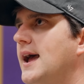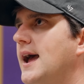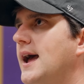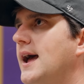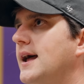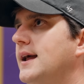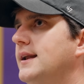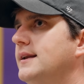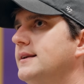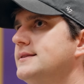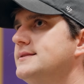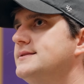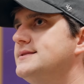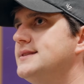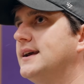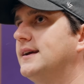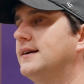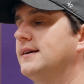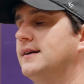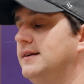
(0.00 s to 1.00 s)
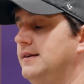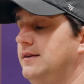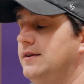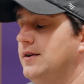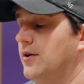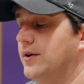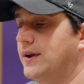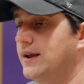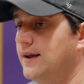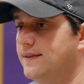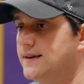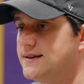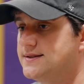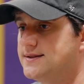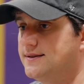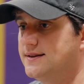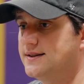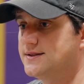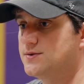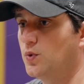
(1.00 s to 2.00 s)
and take, you know, again, this,
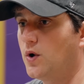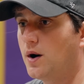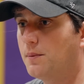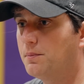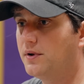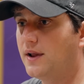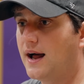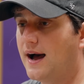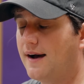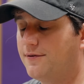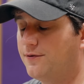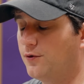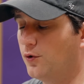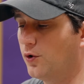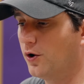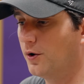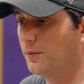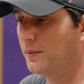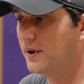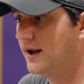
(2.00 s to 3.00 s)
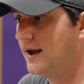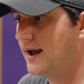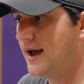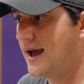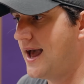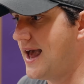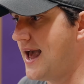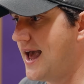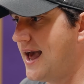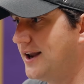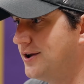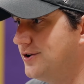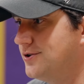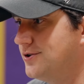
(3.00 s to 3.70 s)
this one platform and